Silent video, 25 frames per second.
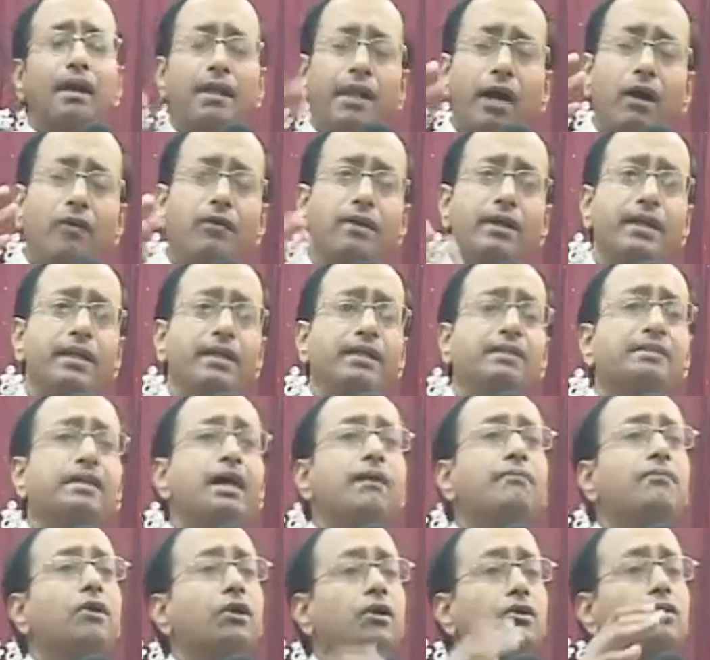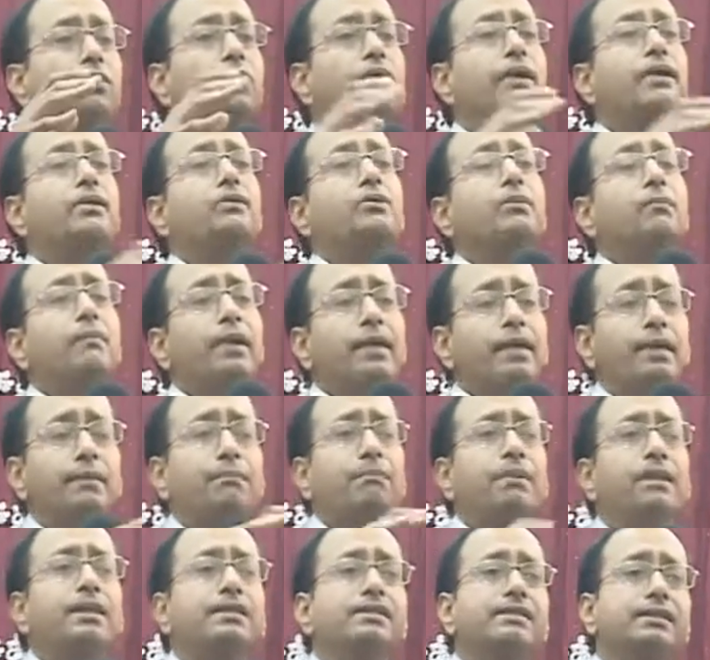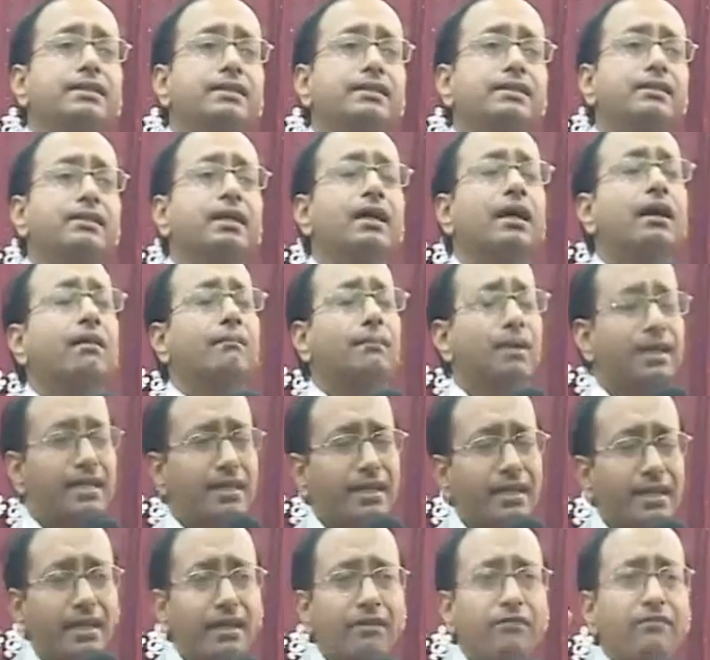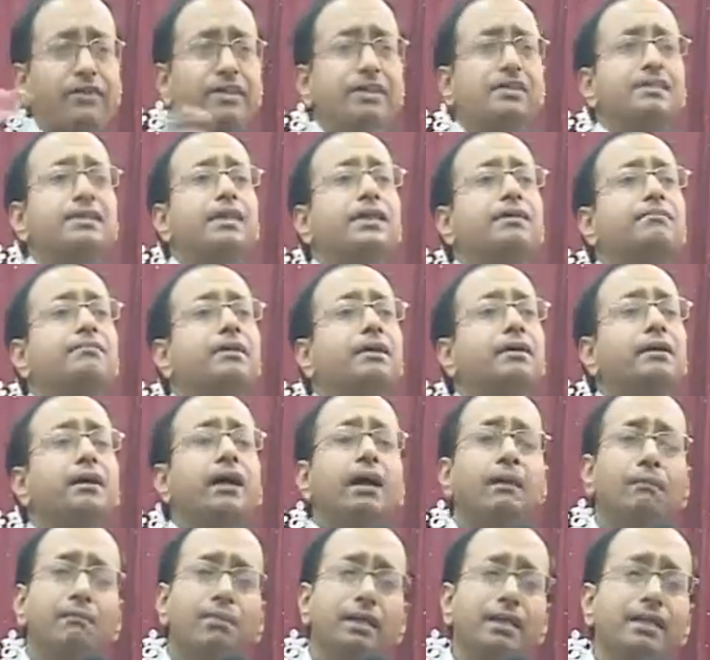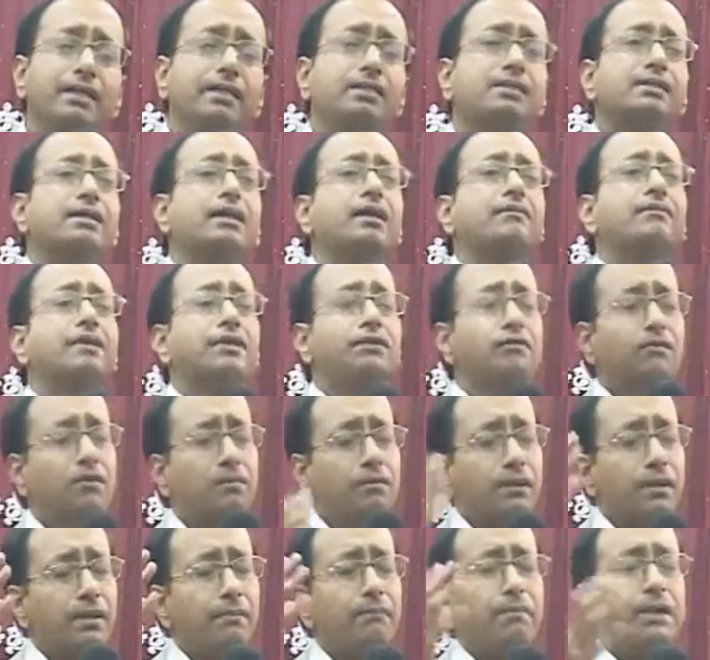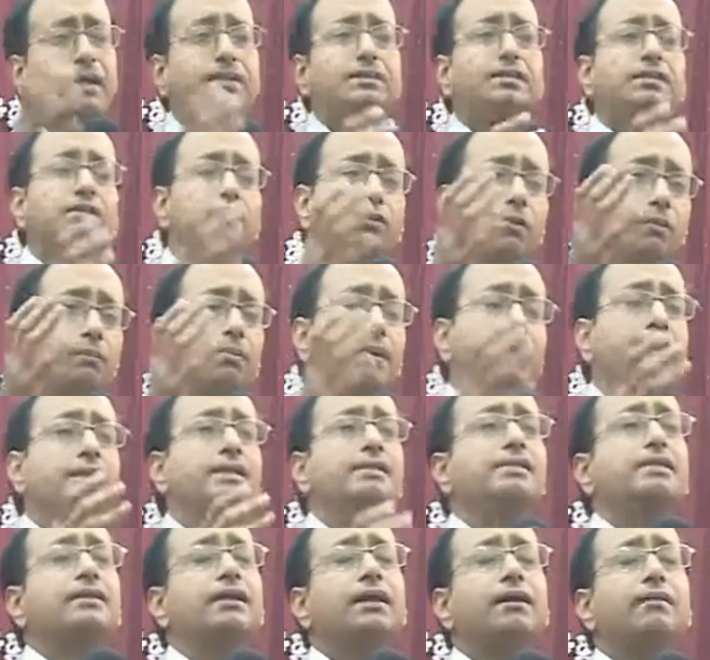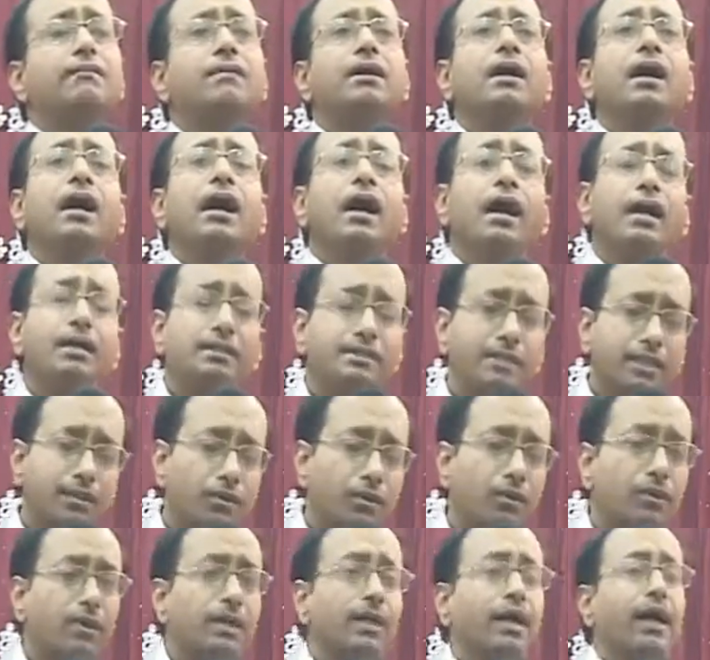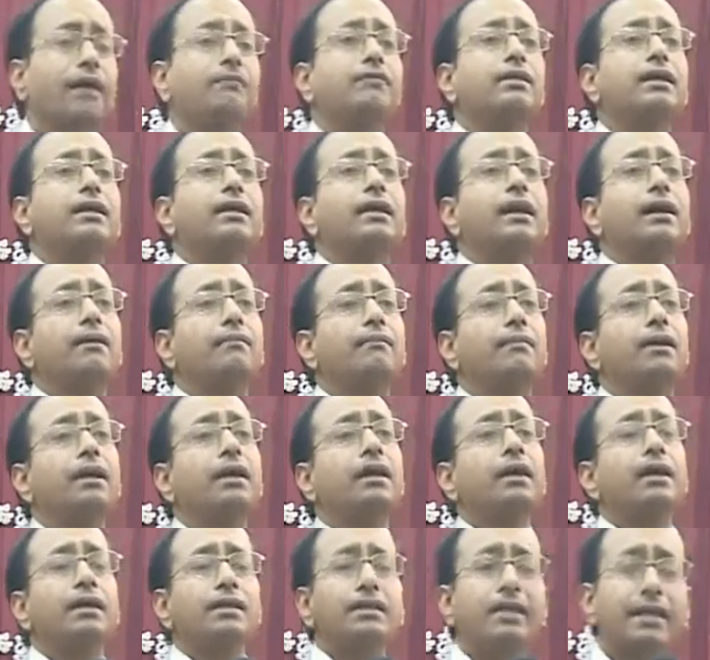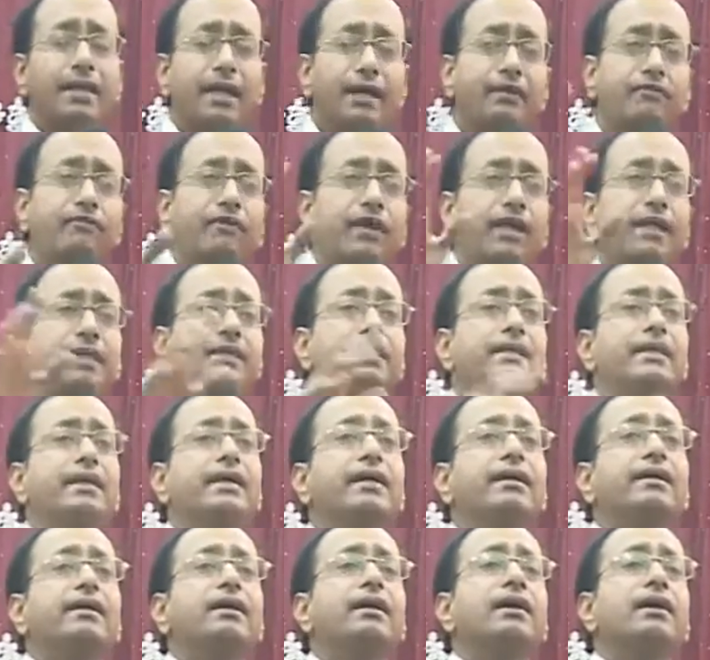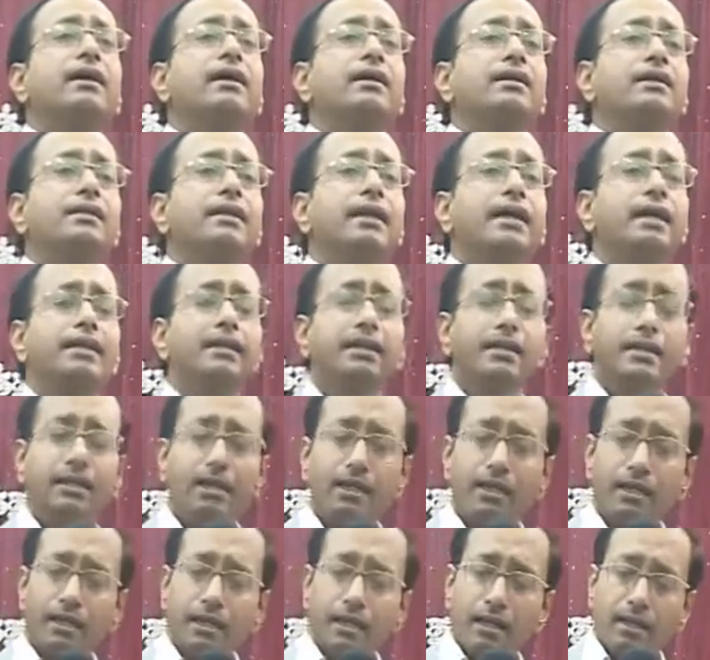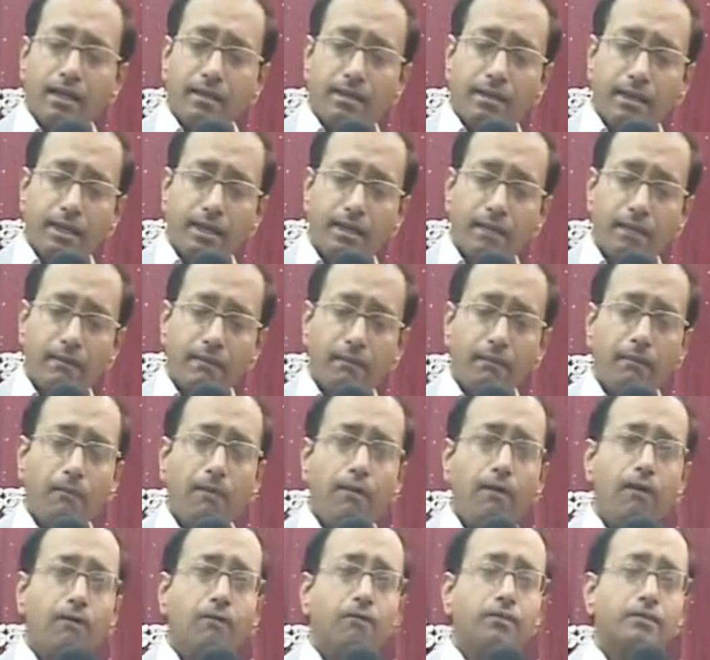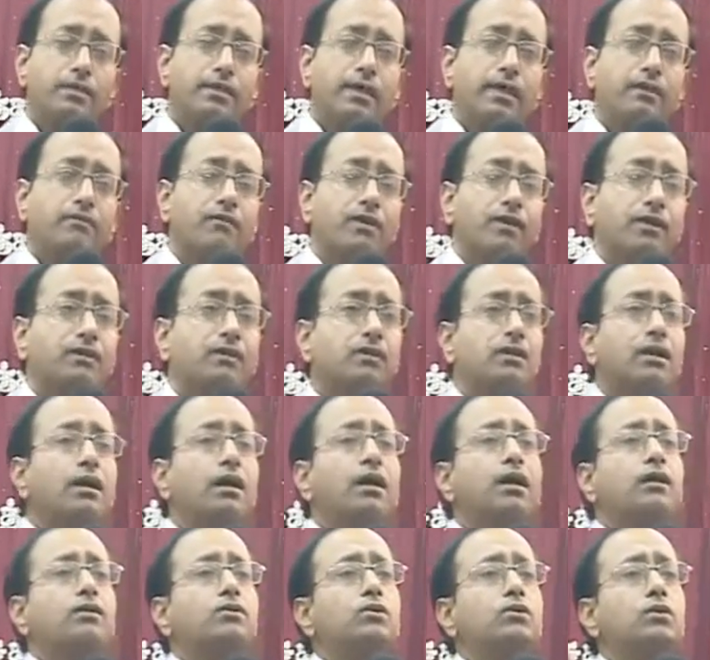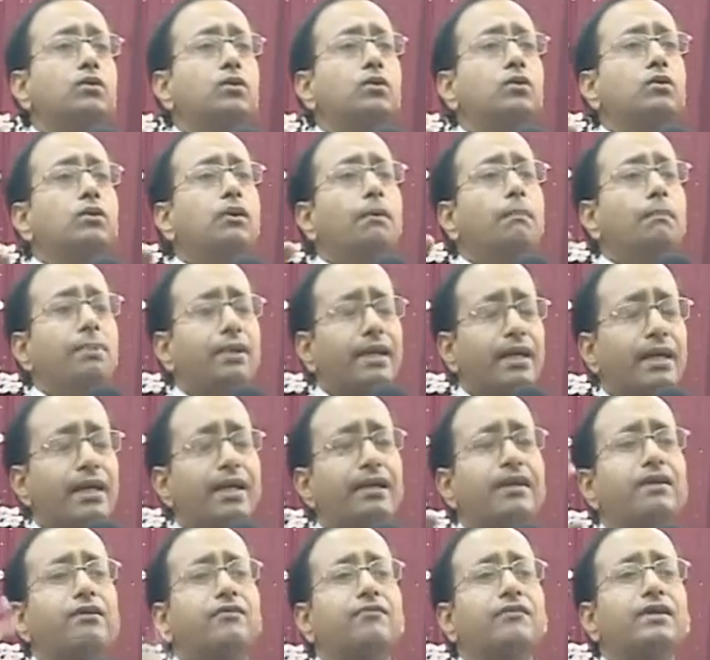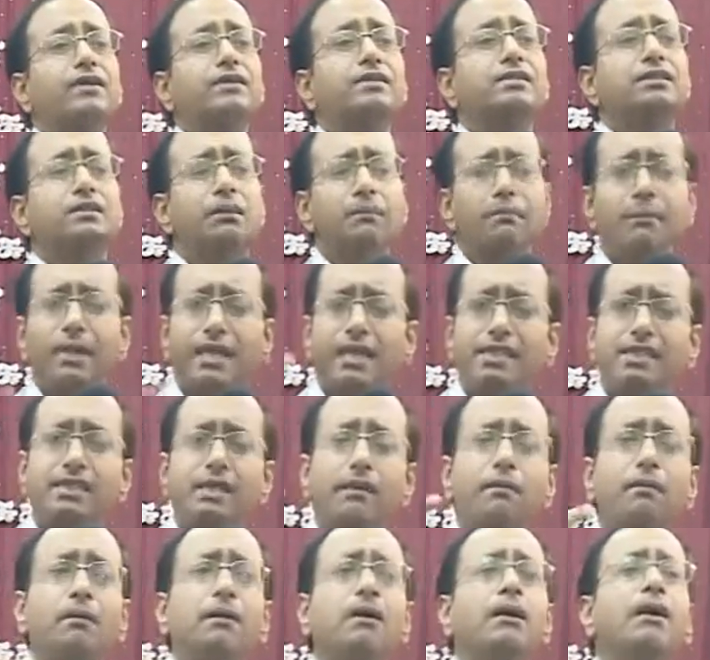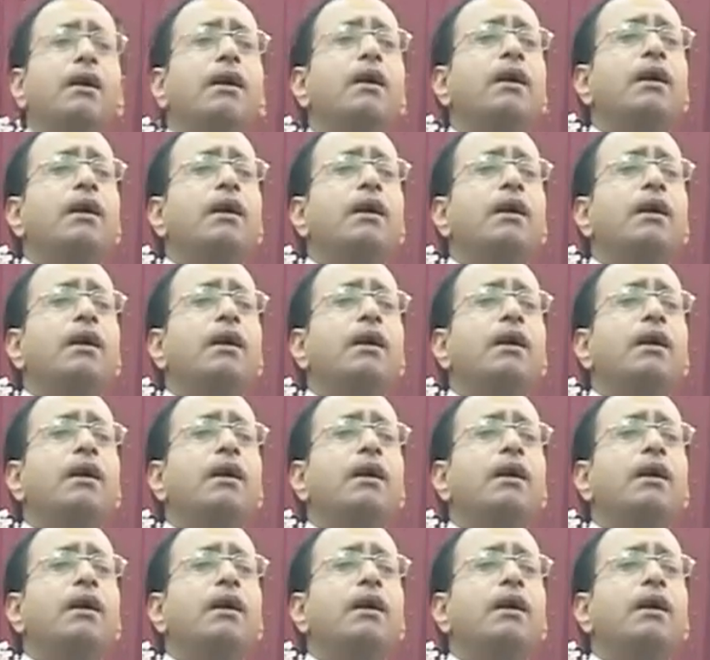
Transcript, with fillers: Nowadays, I'm not going to many places, but he requested me, please come, it will be a blessing. You please come. I said, okay, I will come. Then I went there. Then the, uh, there were two prayer requests. The major